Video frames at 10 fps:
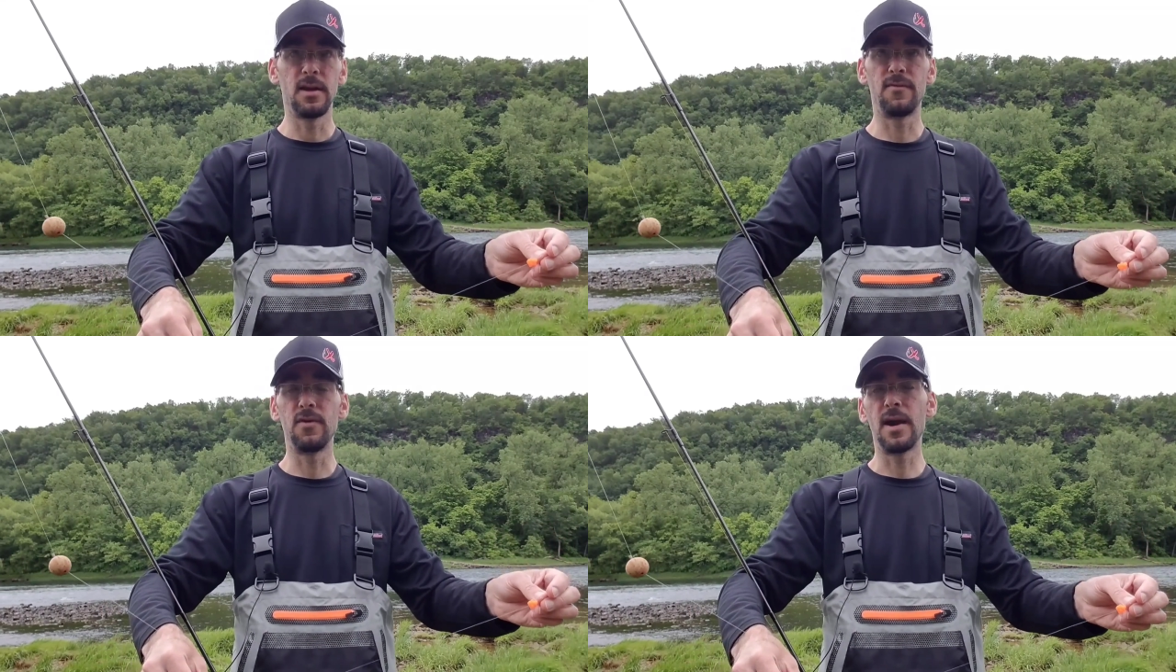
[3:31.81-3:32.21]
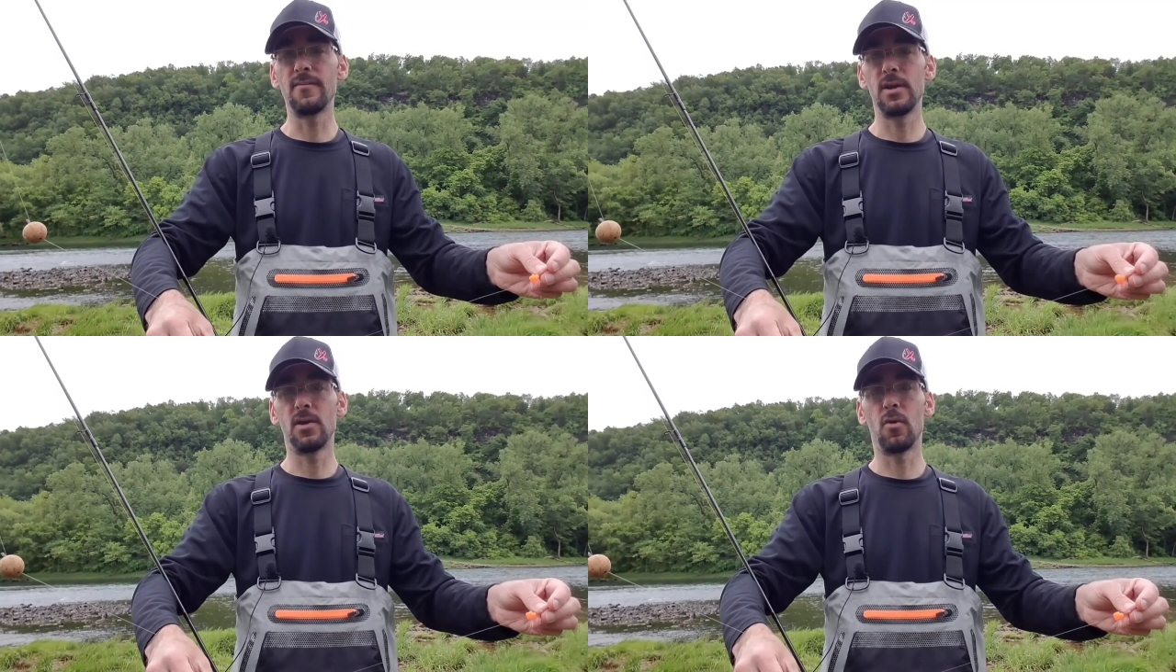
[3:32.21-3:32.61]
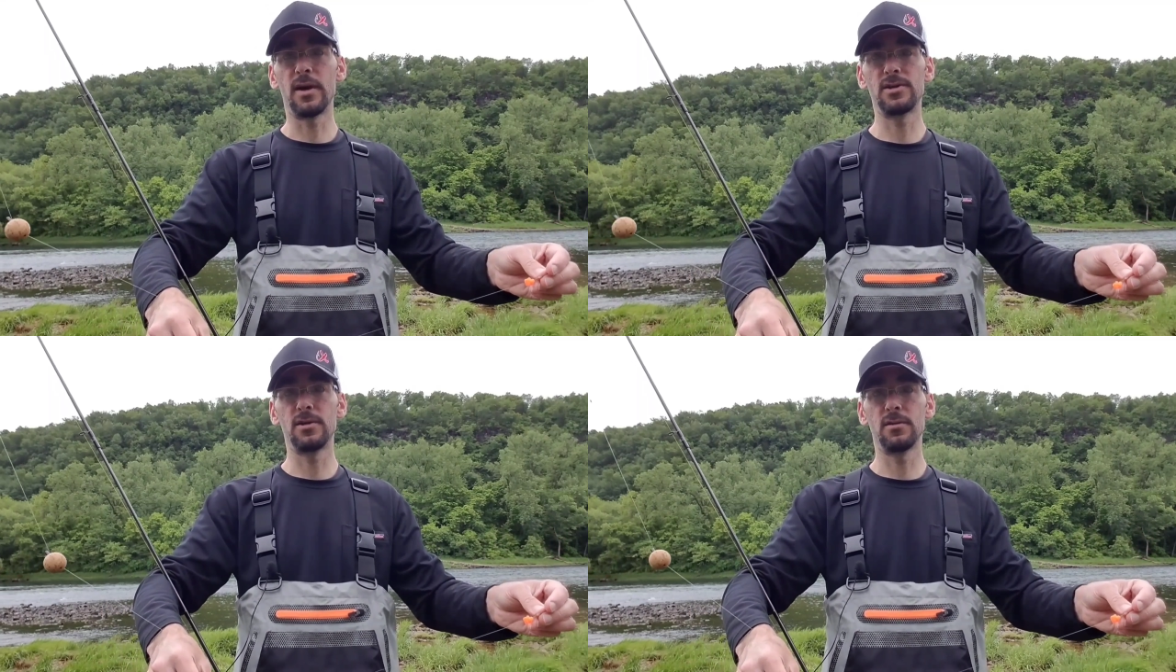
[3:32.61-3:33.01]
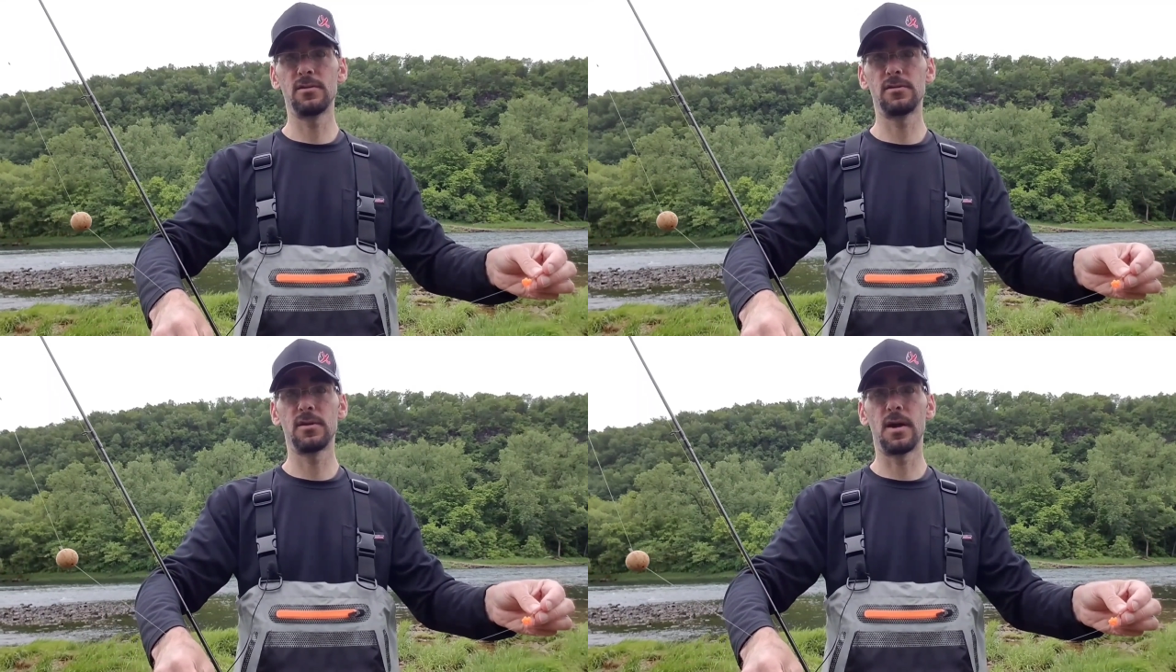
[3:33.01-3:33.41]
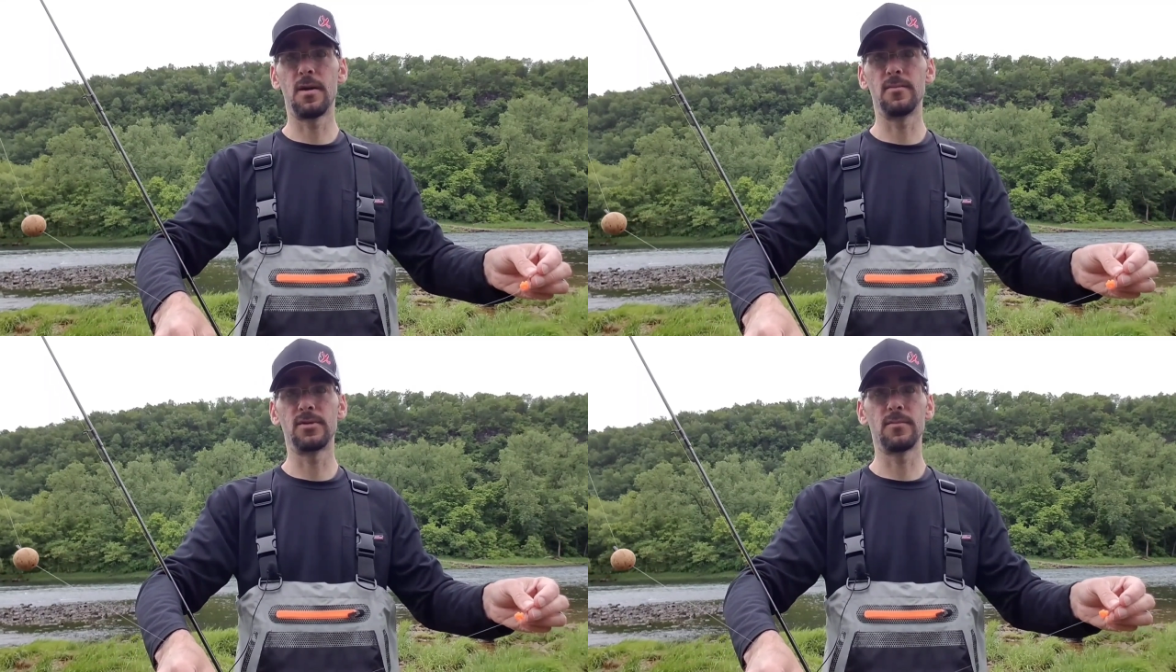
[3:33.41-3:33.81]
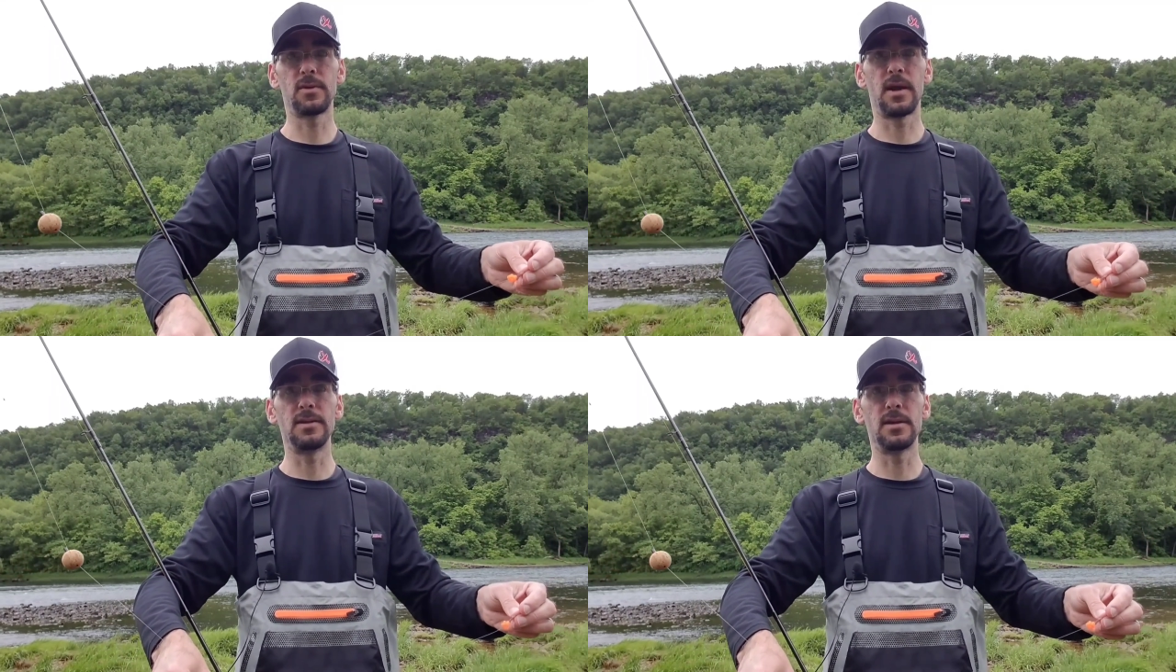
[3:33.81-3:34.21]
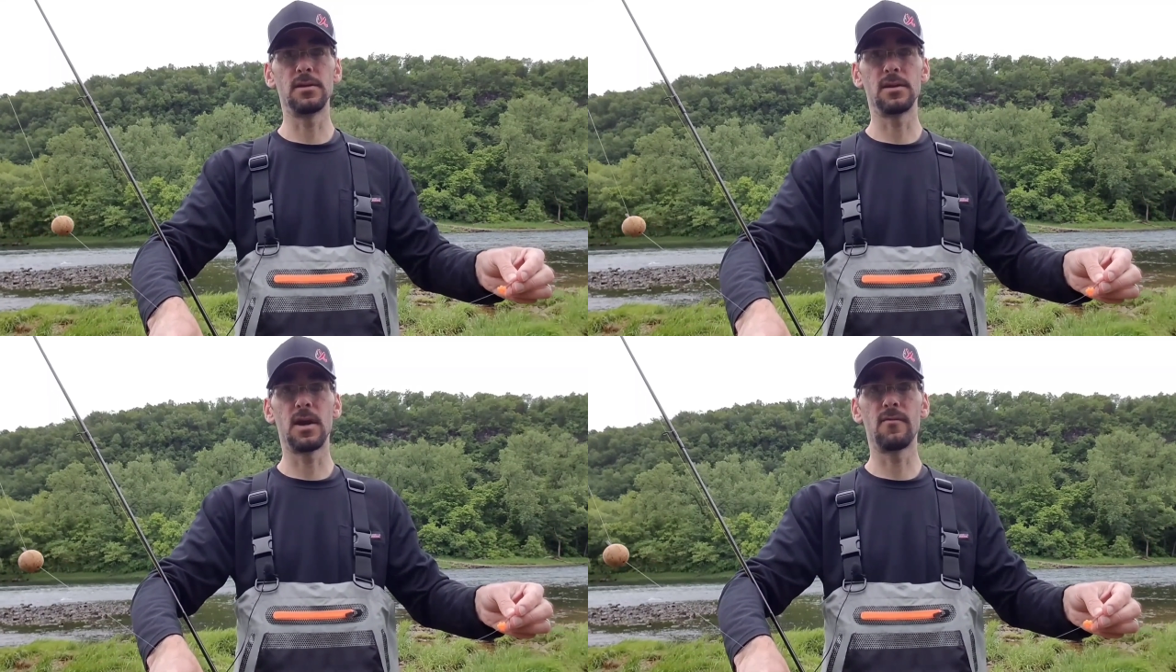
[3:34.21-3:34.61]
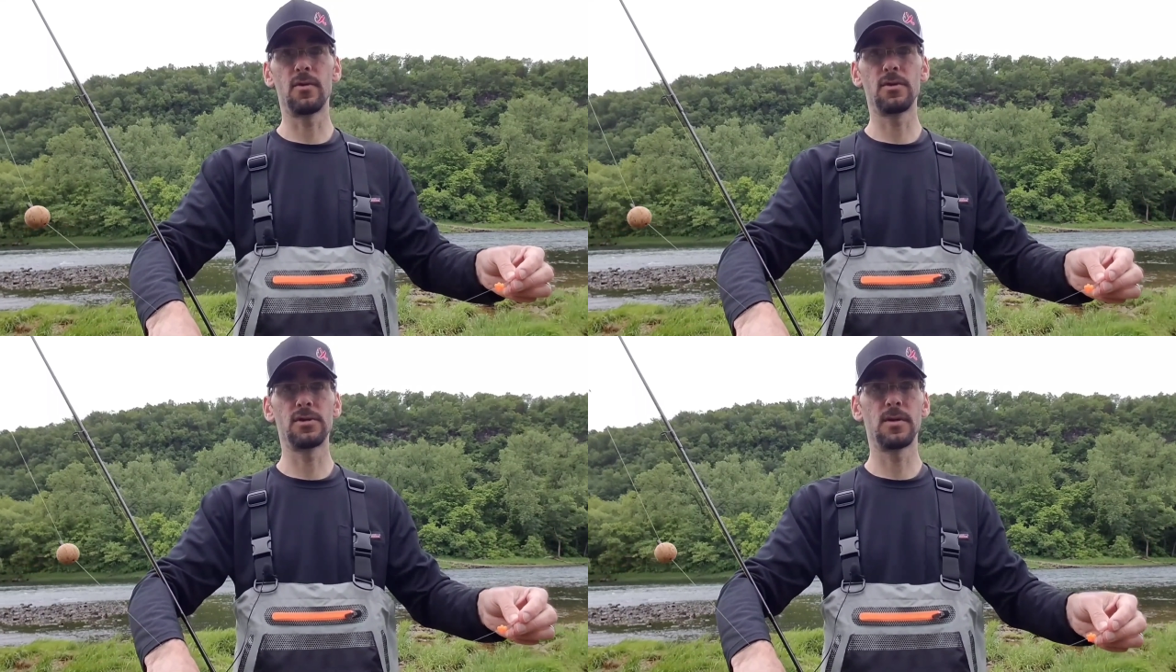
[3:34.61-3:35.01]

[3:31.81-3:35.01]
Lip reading: If you have any questions, something I didn't cover,